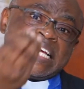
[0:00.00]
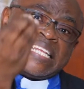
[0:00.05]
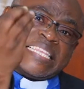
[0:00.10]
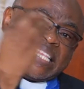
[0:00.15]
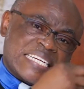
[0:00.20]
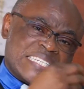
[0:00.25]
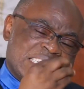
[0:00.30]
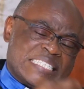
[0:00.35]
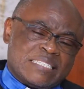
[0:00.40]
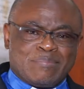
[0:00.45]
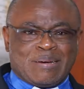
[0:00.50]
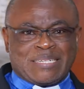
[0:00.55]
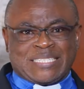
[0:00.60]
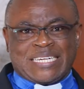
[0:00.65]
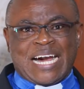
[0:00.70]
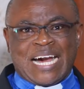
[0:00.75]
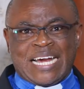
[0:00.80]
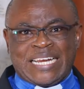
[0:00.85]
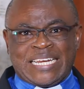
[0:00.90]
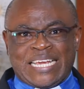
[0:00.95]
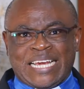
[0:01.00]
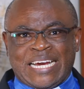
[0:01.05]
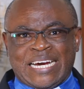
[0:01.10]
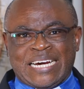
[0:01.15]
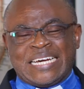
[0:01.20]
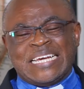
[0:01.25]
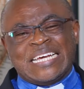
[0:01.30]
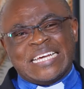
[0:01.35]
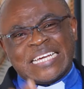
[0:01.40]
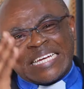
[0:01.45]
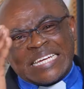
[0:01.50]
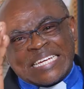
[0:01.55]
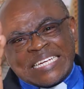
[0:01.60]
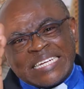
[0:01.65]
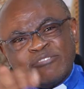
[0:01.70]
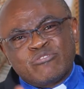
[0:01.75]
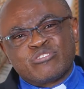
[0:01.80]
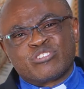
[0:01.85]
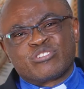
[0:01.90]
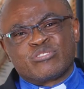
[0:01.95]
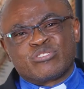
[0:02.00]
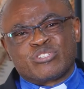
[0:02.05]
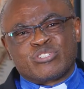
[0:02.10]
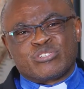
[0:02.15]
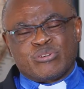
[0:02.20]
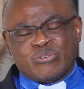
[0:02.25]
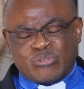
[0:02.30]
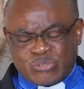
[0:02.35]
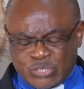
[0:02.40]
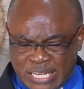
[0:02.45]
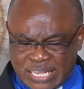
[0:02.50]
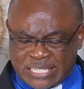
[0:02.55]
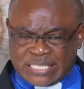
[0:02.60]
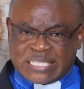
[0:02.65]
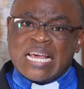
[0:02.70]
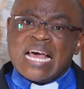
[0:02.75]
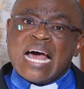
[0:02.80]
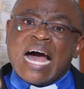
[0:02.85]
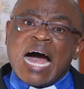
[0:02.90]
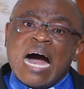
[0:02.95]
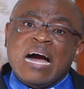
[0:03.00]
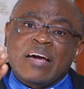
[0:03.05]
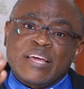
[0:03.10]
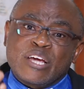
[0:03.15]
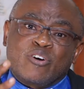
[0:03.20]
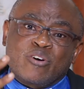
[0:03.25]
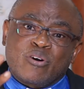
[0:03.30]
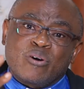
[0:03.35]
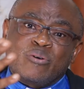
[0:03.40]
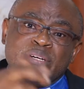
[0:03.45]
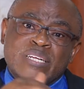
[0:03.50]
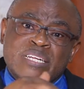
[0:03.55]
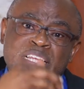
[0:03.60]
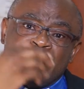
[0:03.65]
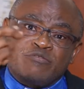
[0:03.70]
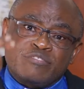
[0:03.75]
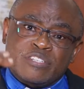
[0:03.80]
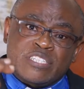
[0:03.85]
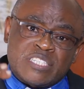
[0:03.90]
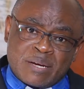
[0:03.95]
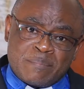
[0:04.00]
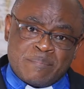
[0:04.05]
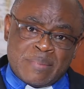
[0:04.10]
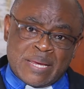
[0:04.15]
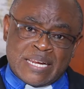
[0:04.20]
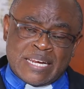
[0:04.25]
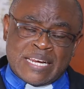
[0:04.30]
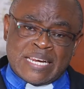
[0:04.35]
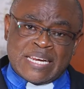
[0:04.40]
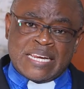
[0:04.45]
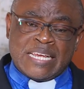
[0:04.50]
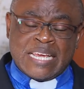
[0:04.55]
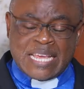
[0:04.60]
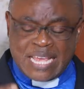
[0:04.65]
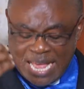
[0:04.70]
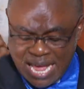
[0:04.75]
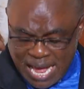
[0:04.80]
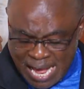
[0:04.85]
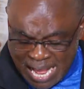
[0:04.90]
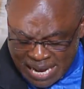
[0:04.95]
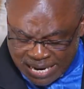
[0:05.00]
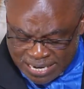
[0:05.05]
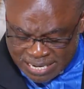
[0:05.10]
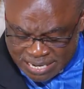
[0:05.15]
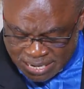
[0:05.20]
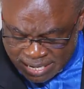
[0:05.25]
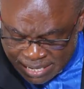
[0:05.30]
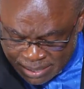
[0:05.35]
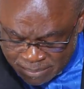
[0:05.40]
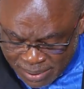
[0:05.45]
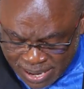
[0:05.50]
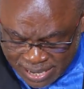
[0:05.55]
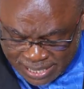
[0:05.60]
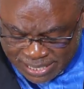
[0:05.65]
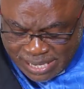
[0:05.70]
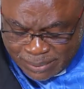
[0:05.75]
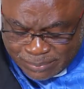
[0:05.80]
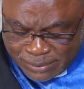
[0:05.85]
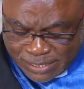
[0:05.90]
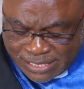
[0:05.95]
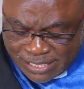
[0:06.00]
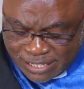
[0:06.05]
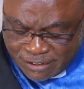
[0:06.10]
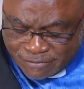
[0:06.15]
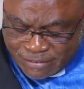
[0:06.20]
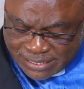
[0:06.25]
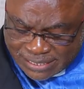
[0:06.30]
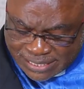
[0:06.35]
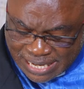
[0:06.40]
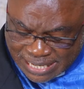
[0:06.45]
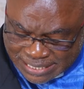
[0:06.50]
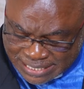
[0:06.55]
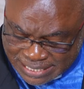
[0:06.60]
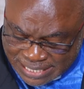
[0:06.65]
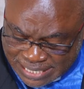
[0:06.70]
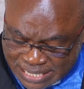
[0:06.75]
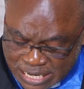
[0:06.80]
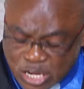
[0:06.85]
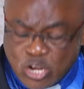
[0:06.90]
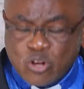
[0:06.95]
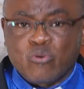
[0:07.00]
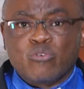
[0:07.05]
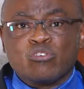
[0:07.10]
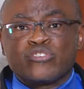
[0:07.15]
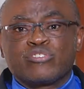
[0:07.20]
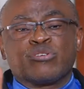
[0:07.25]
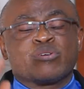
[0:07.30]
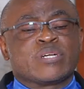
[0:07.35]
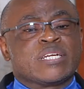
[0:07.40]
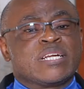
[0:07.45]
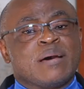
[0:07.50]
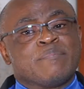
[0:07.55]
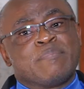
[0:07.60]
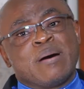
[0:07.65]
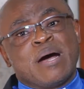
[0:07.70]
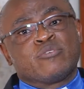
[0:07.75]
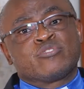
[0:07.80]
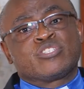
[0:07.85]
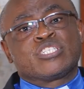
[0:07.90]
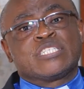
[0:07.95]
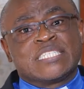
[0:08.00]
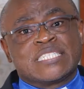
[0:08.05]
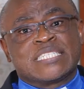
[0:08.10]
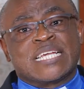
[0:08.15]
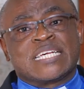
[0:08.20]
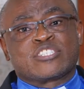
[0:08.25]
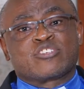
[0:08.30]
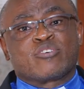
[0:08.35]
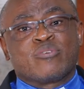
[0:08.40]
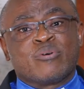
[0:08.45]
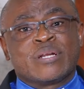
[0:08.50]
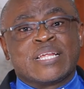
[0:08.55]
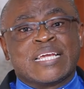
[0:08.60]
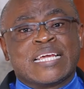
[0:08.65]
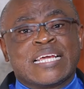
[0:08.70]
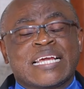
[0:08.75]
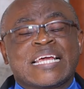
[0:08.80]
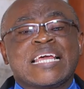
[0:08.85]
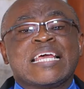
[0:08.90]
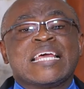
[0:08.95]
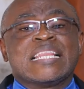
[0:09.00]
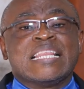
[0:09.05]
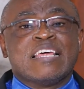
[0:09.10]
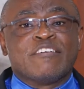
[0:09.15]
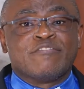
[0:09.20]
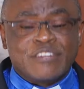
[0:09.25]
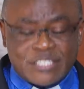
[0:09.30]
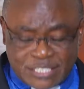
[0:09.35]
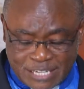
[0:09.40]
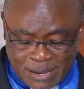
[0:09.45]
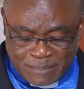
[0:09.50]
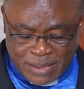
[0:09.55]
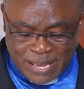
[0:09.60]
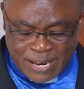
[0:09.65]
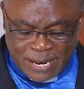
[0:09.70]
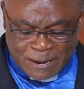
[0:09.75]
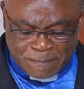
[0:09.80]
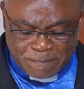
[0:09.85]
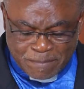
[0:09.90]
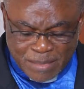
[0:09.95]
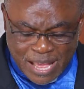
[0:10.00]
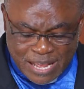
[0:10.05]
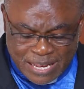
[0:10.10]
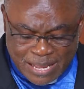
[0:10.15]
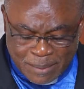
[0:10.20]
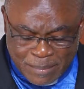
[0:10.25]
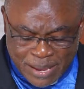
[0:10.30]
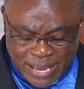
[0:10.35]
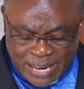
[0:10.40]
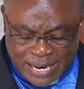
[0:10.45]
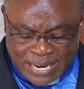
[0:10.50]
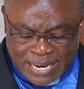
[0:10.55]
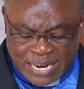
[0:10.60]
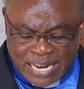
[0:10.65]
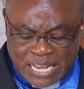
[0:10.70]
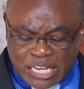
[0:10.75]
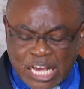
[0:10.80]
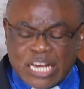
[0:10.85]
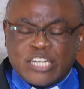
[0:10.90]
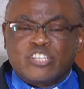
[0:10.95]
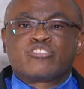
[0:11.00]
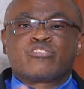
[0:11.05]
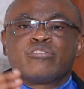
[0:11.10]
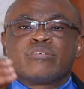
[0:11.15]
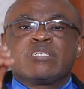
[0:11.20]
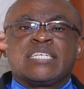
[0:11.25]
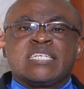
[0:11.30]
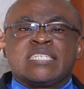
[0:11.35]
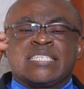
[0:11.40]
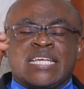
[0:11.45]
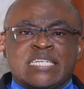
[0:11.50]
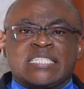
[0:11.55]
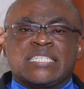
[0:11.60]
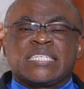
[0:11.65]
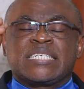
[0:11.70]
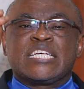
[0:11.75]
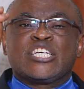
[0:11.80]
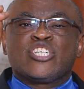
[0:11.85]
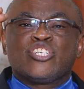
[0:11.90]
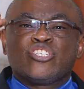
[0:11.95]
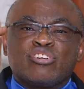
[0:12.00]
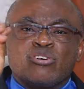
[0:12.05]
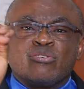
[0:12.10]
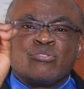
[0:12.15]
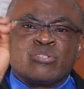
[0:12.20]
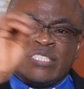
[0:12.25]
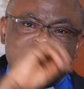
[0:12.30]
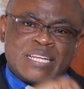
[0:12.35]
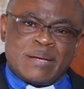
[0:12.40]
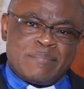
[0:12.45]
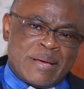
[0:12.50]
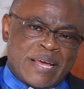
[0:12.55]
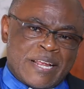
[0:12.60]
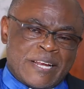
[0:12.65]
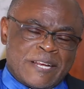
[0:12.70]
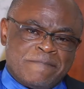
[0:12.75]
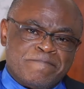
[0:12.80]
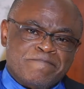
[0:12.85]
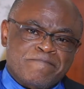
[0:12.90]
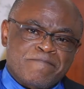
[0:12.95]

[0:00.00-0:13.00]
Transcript: That's much earlier. He also shows us how he called the fishermen. And in Mark chapter 3, verse 13, we also read about Jesus calling the fishermen and the men. And so Jesus chose the men.